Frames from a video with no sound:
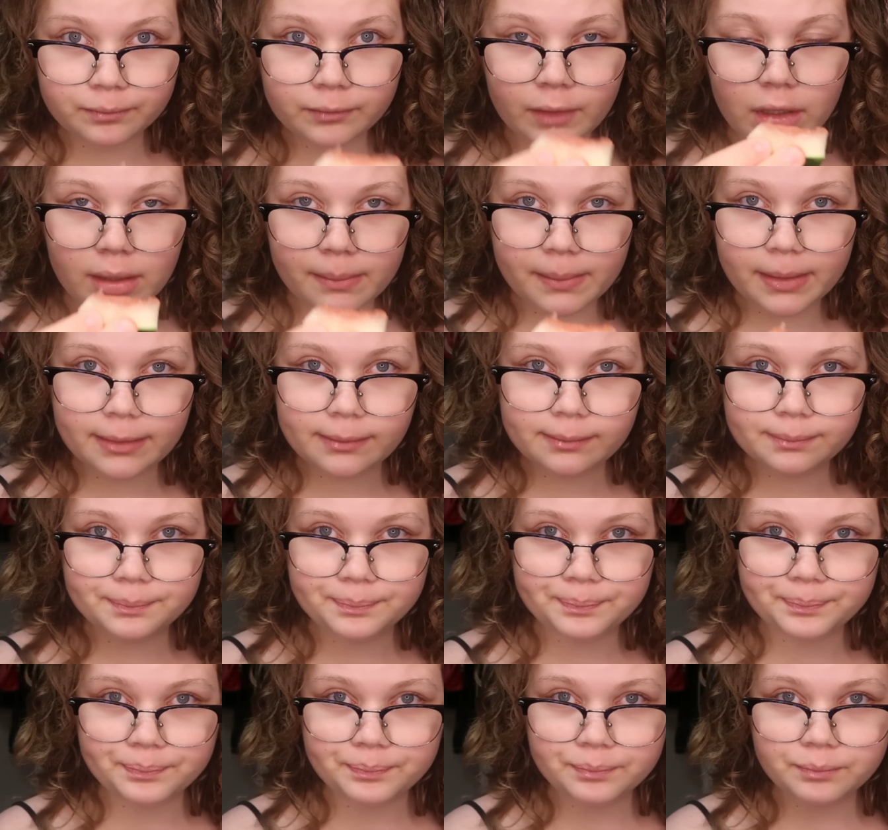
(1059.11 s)
You hear me?
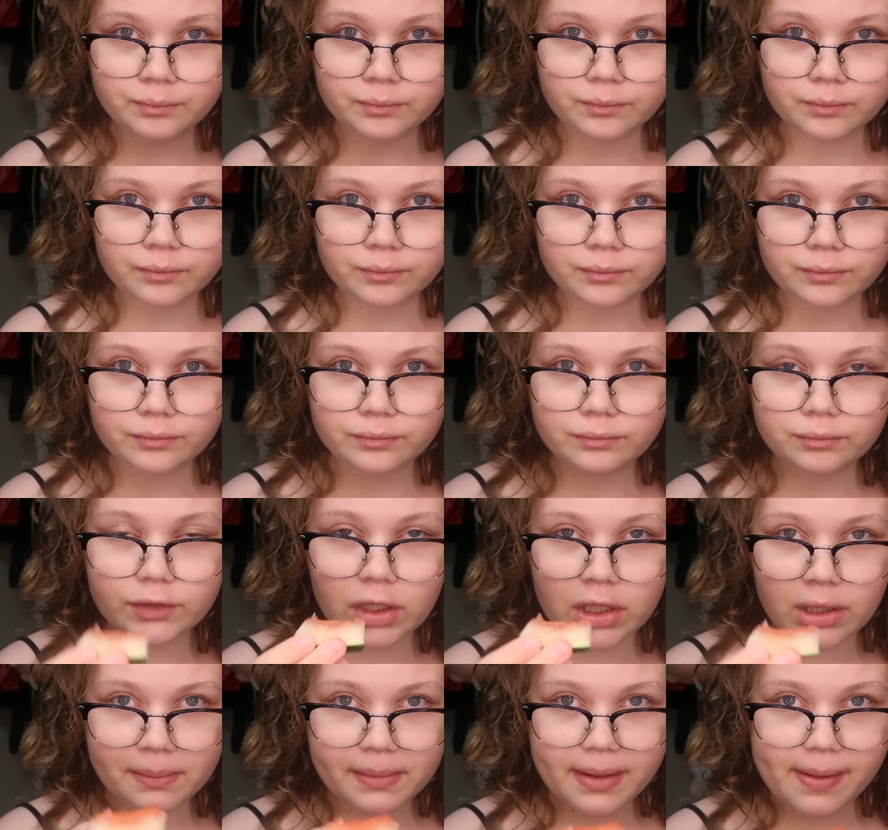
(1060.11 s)

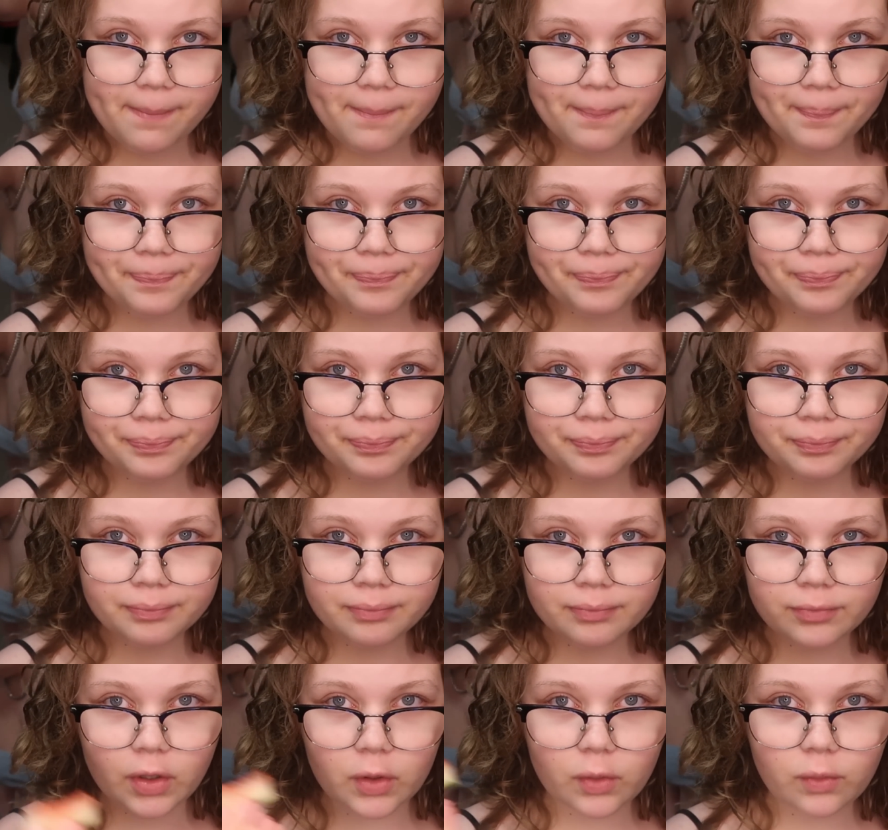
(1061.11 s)
You hear me?
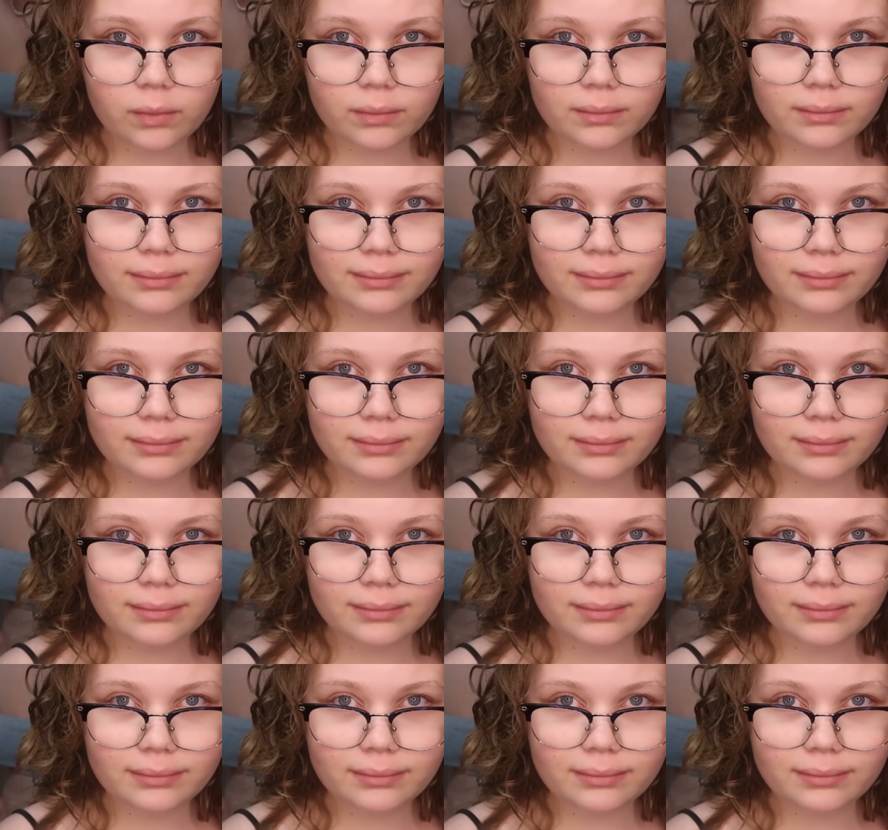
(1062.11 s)
Oh.